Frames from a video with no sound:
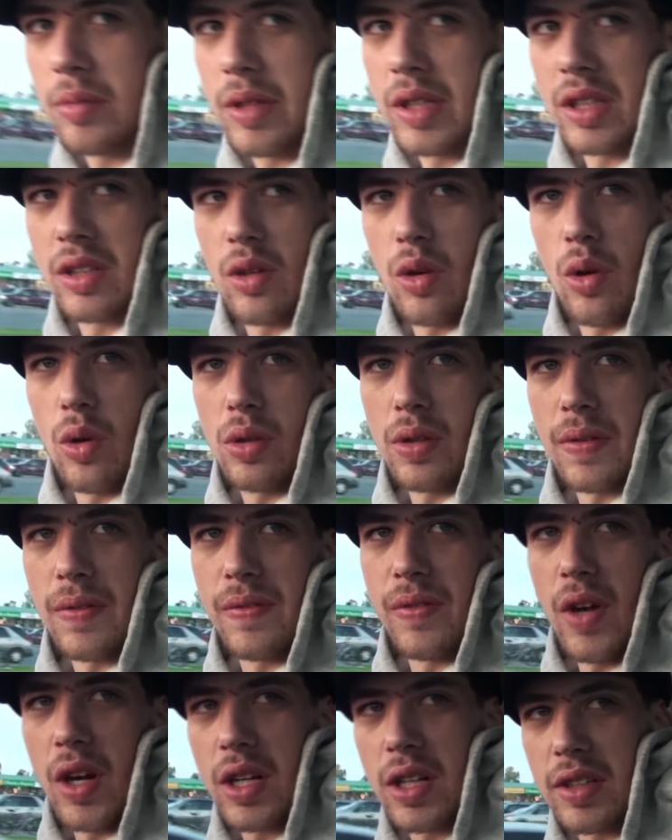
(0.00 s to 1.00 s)
I'm like, holy
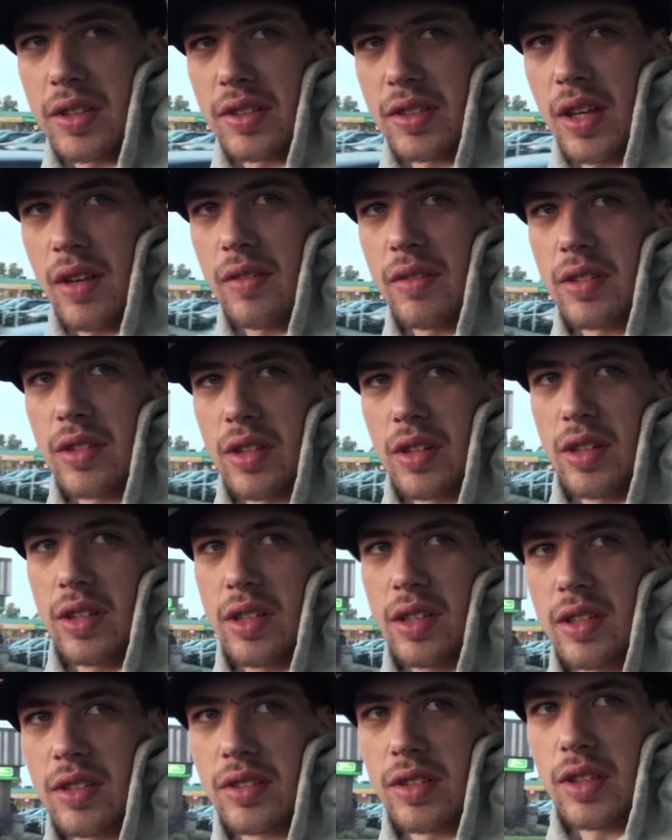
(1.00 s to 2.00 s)
fuck, it's 7.30.
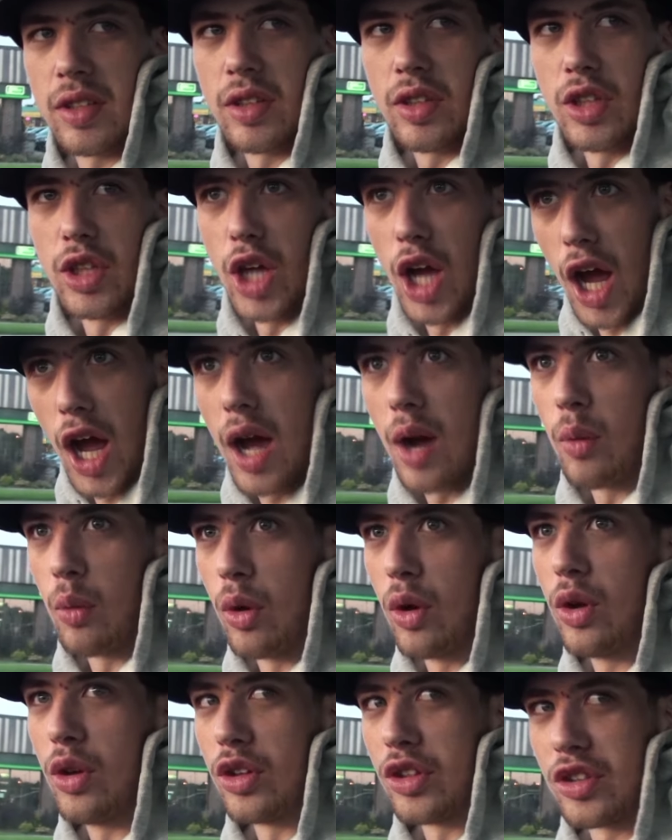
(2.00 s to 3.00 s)
And he said, yeah,
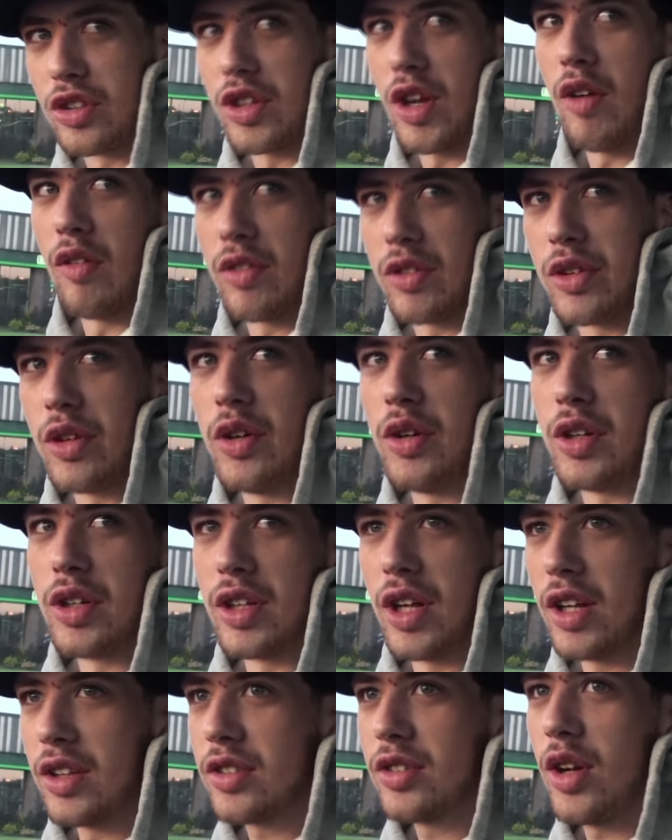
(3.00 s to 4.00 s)
well, it's 7.30.
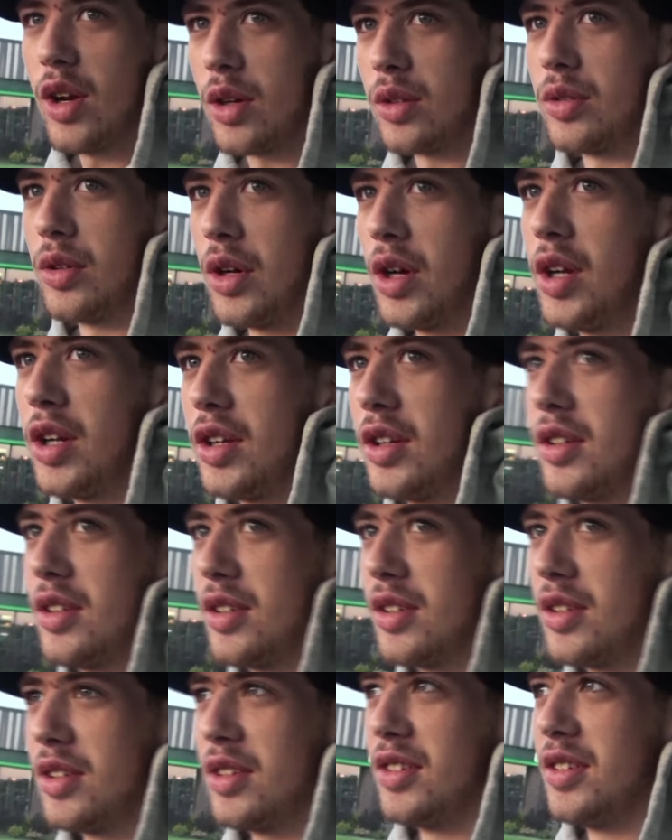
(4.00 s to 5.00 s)
That's not right.
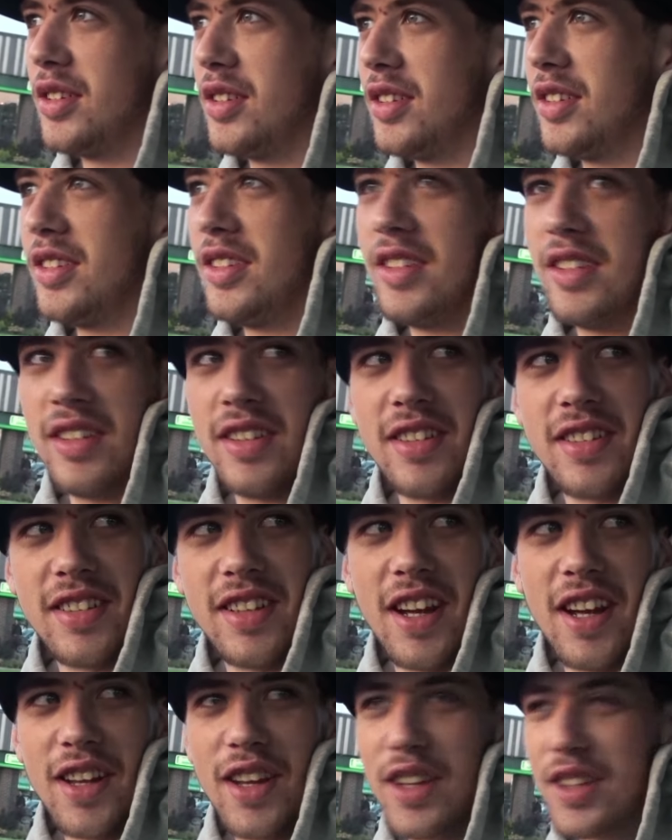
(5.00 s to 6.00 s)
In the evening.
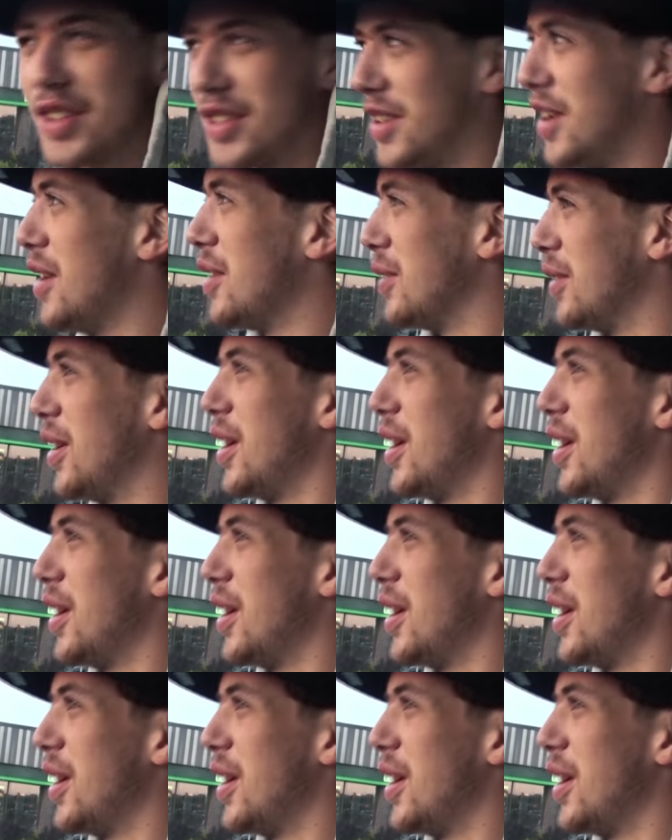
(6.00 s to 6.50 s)
Yeah, that's not